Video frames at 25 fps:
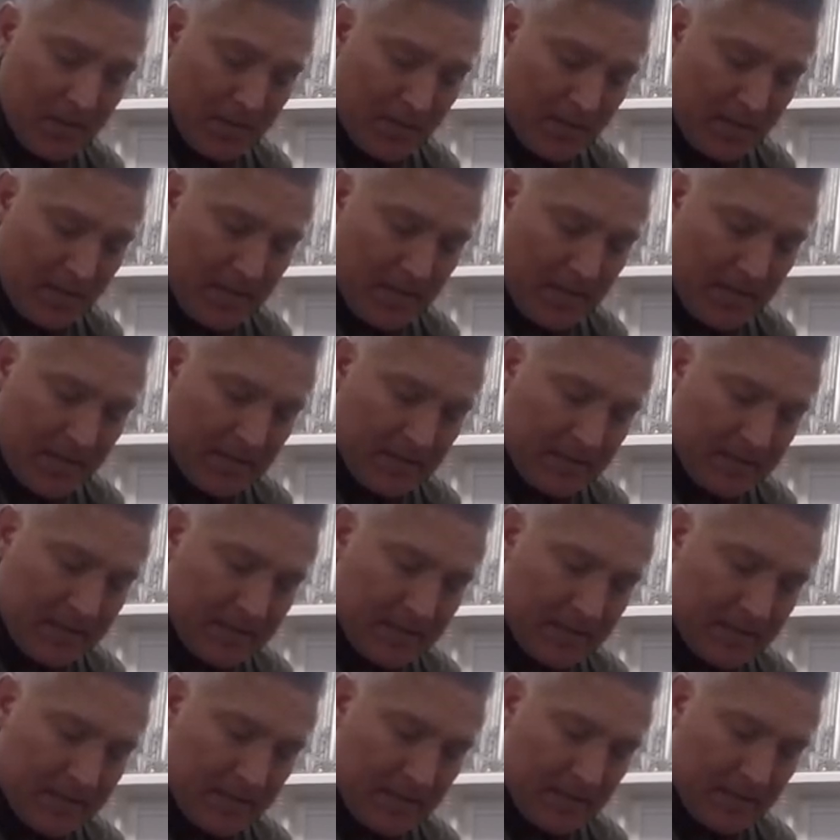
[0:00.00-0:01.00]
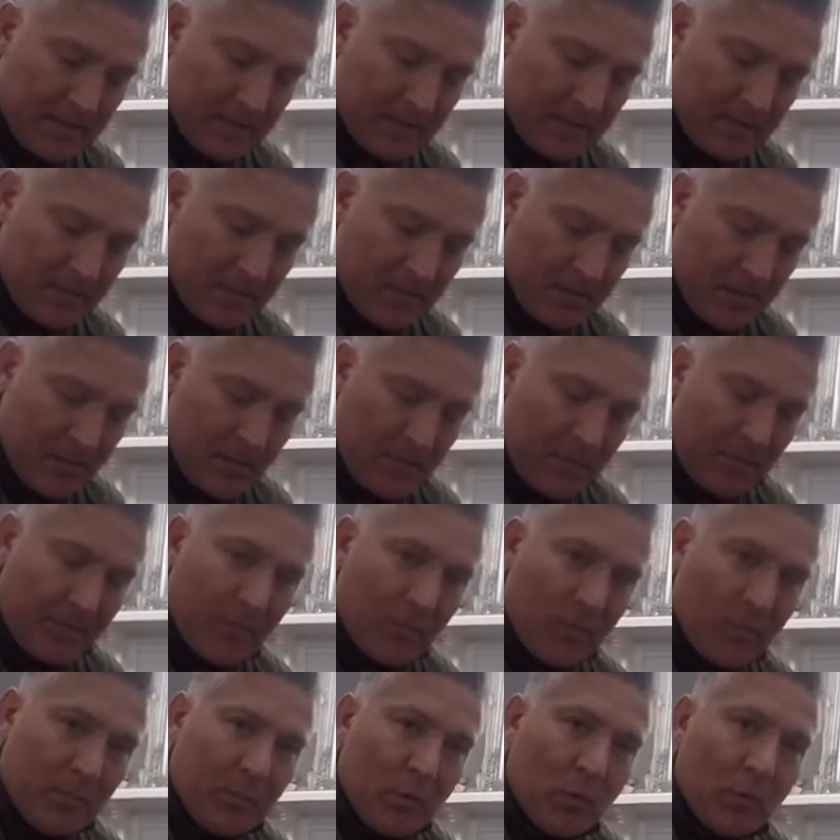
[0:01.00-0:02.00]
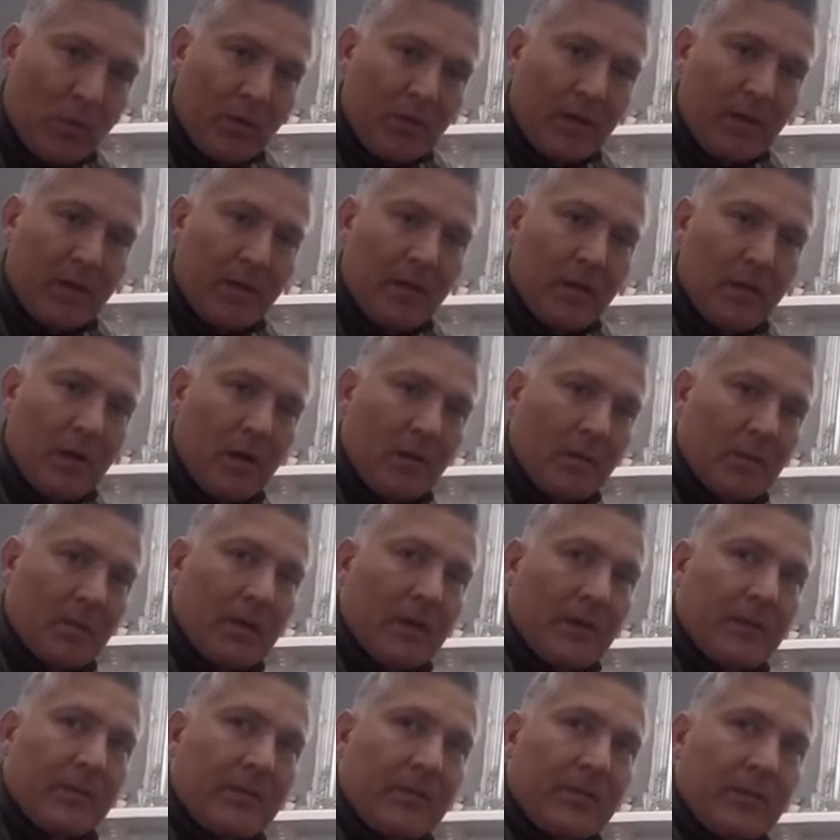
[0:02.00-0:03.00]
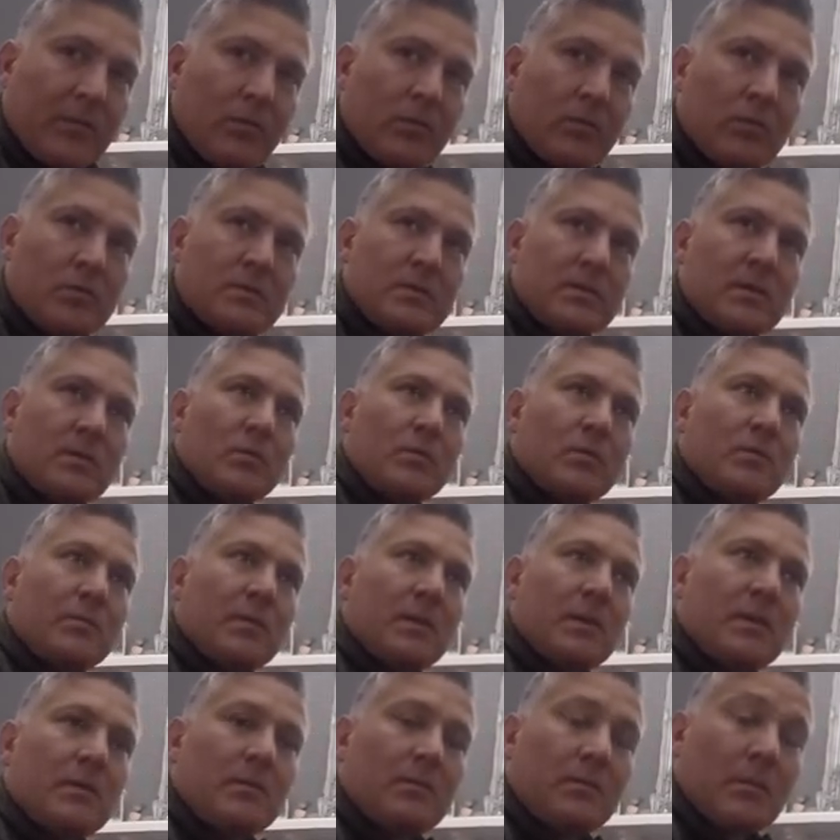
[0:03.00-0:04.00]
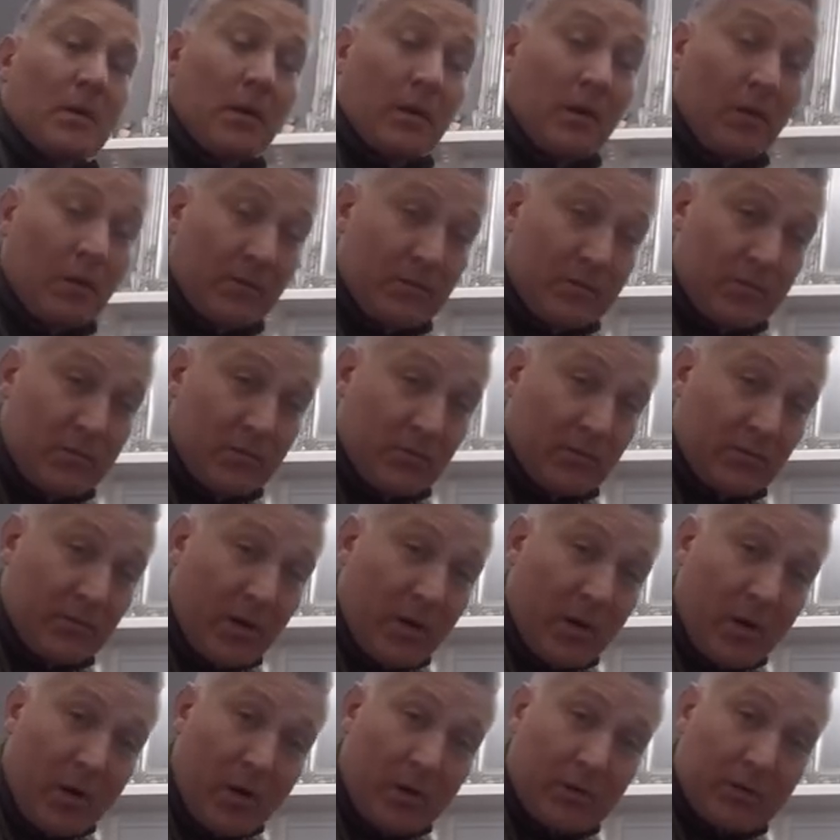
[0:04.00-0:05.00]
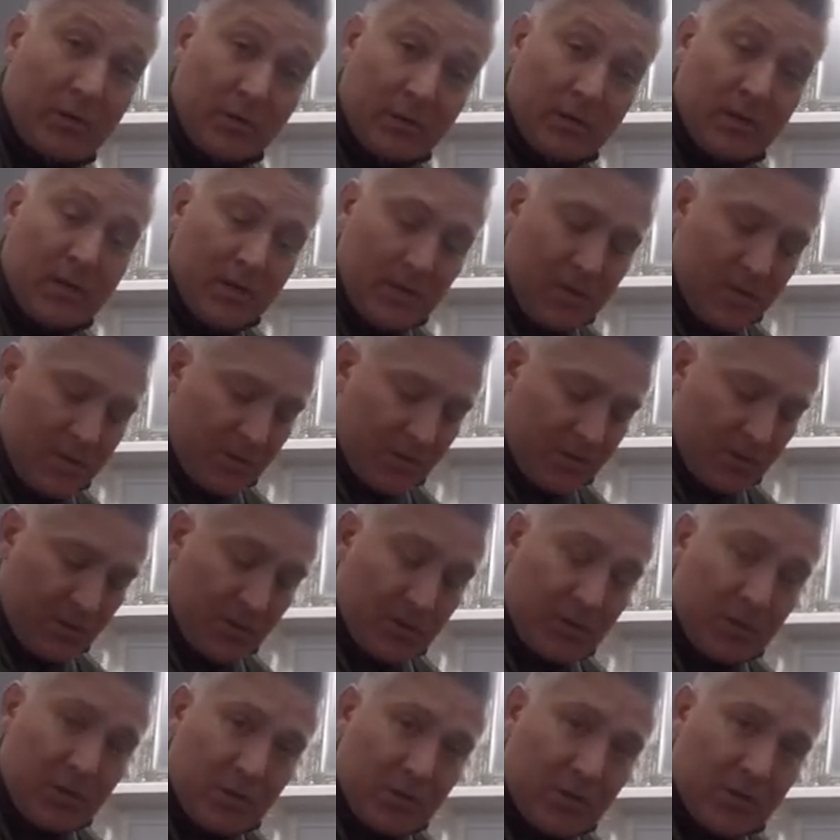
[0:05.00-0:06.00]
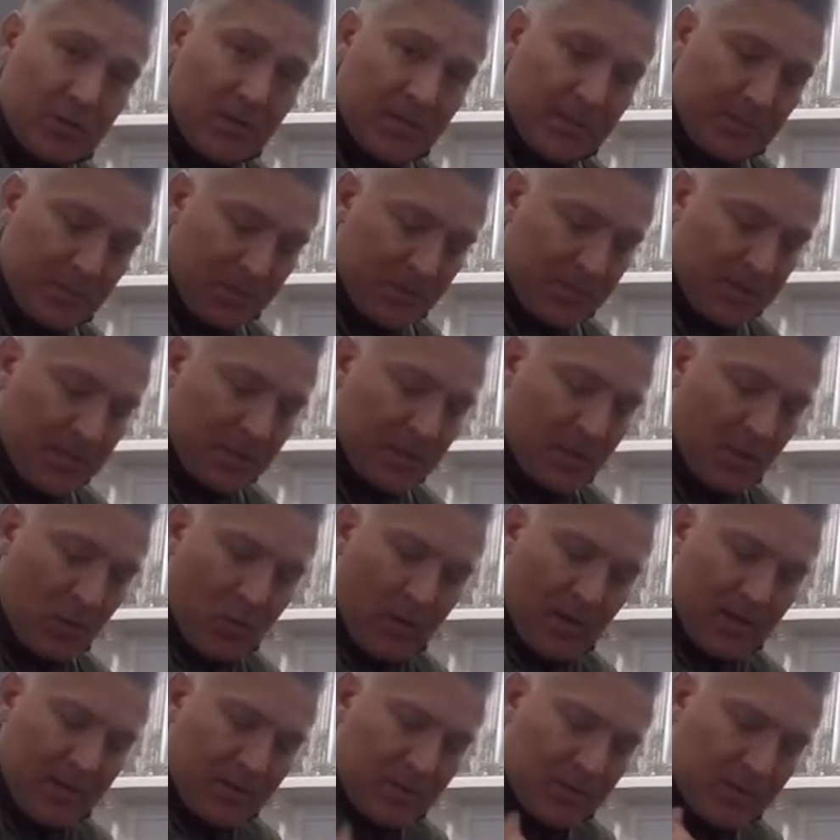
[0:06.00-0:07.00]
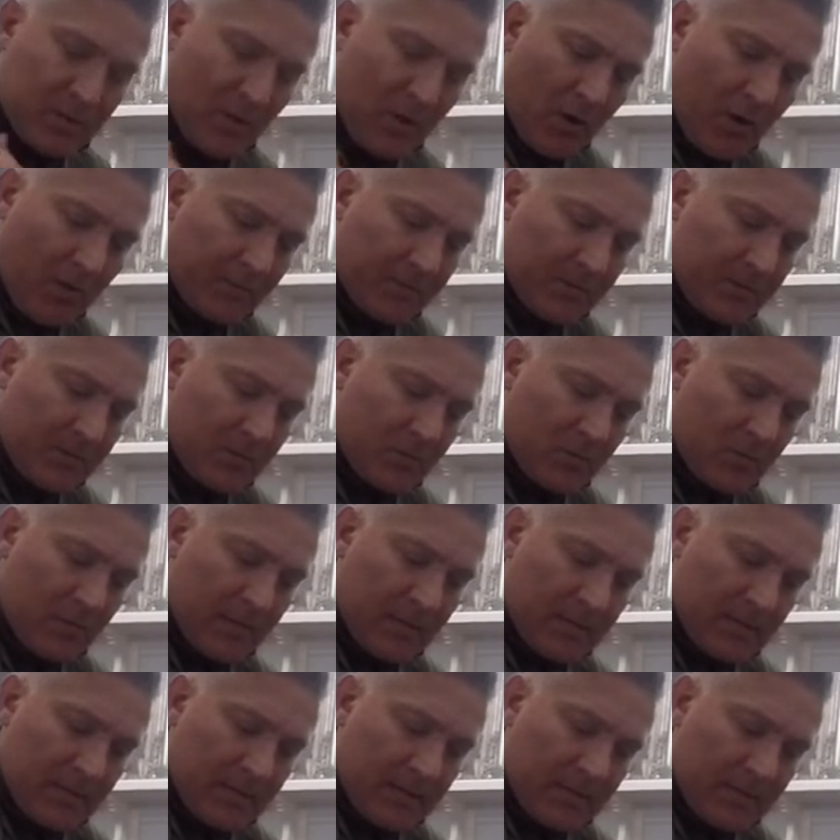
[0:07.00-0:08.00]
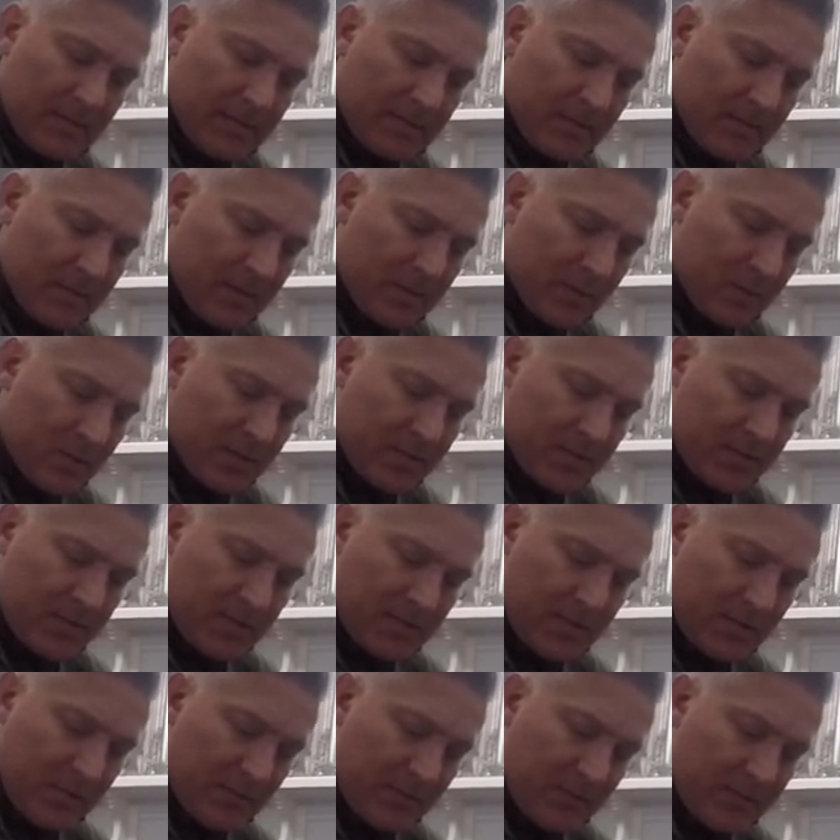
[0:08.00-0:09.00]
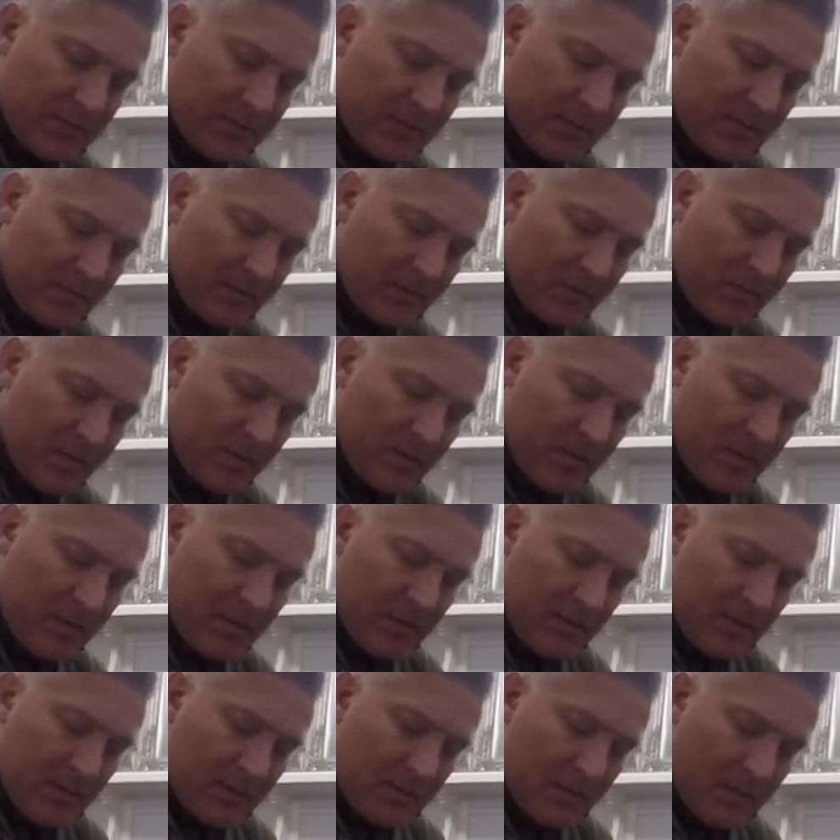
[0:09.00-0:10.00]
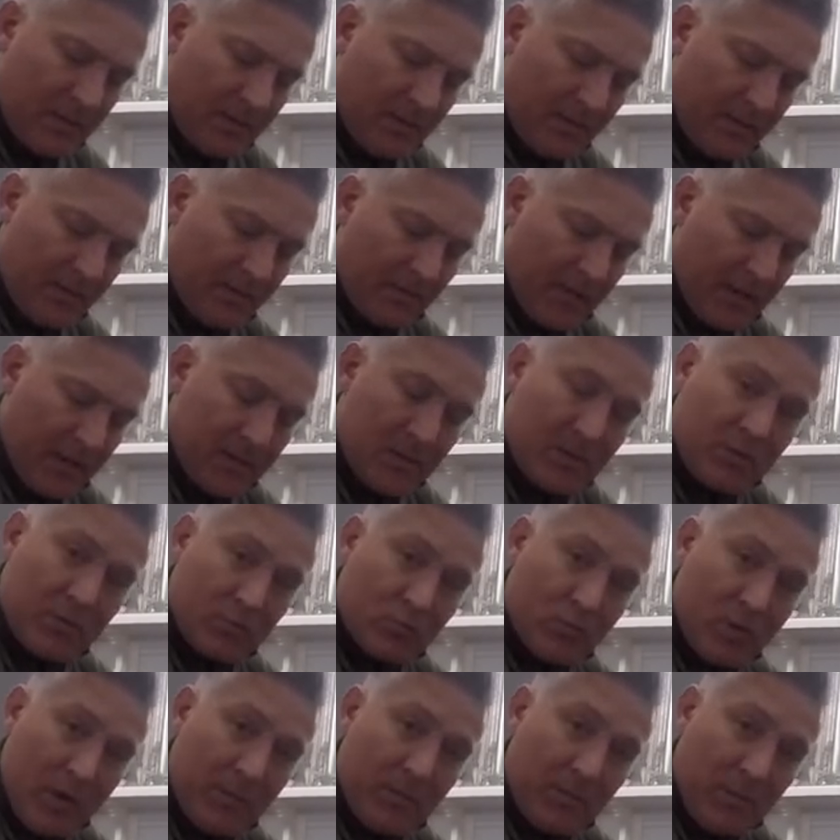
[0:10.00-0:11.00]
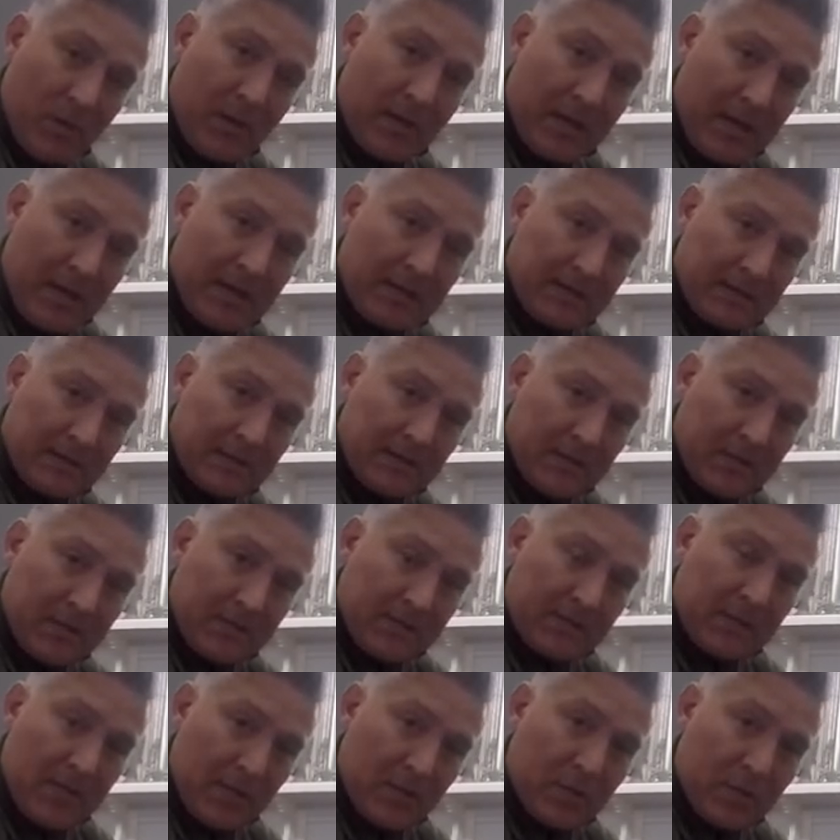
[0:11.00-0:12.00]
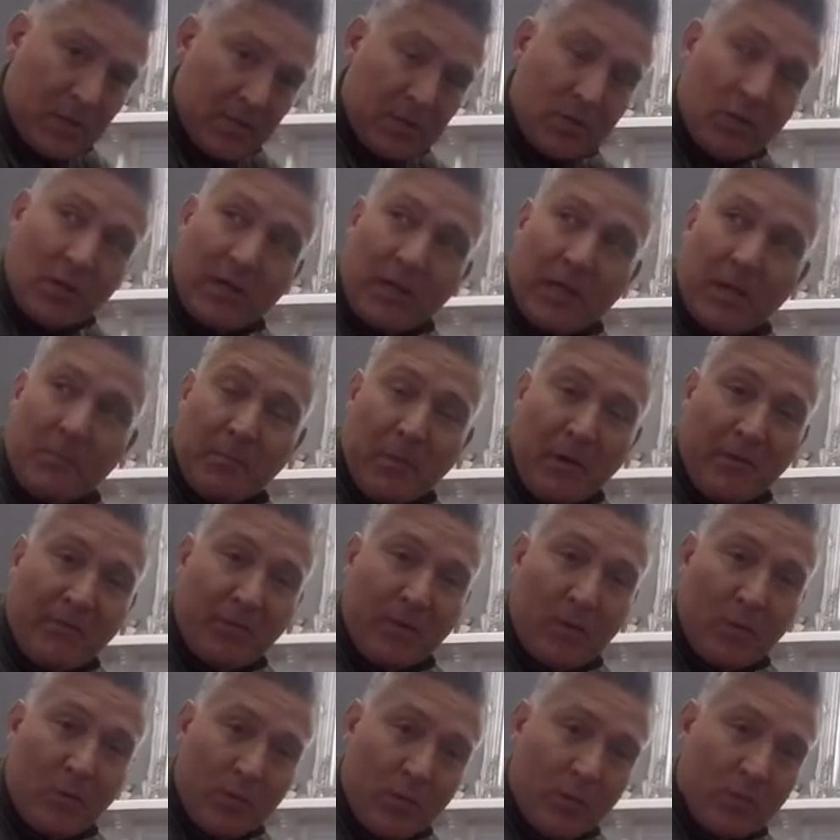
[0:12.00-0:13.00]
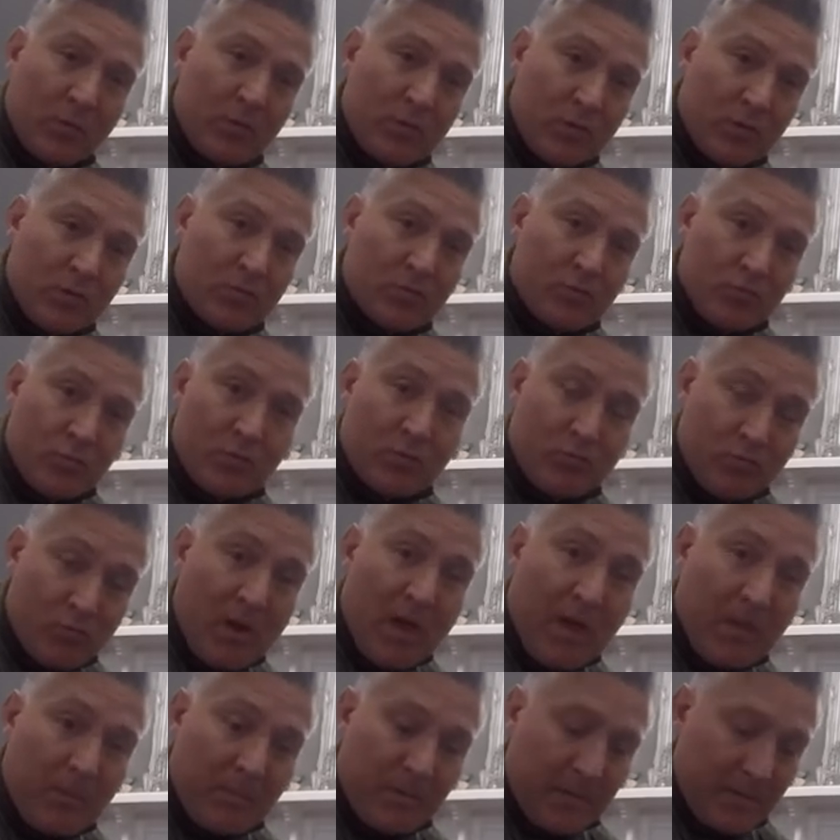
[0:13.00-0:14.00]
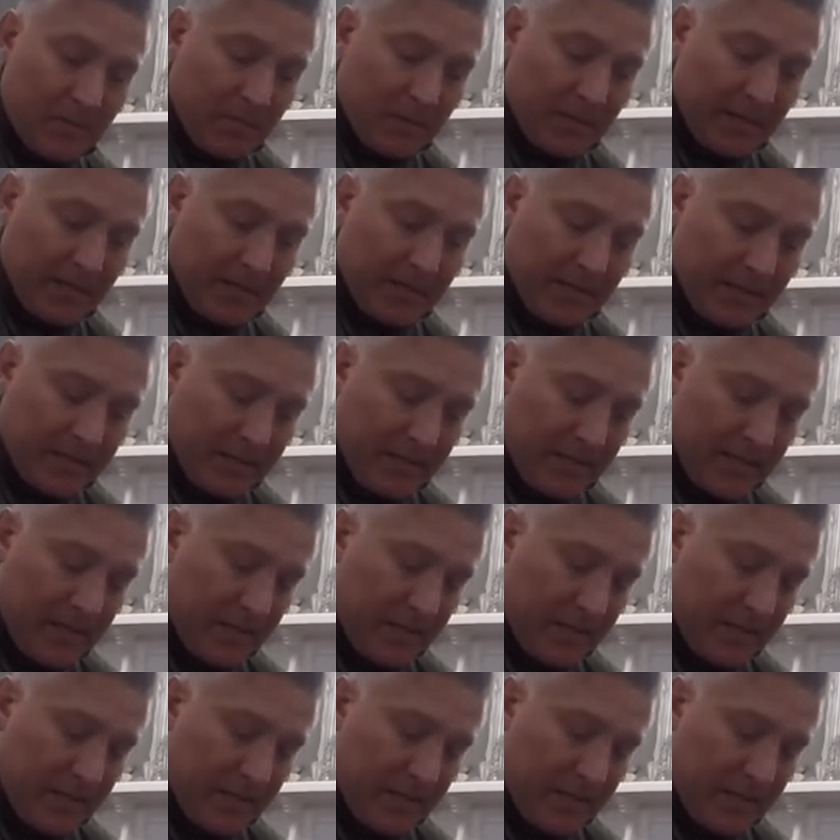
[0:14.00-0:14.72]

And before I bought the garment, I thought it would be a lot sort of harder to the touch of this, but it's actually quite soft. It's quite interesting type of material. So I think if it is ripped, you can stitch. It's not like a buffalo that would just would rip completely,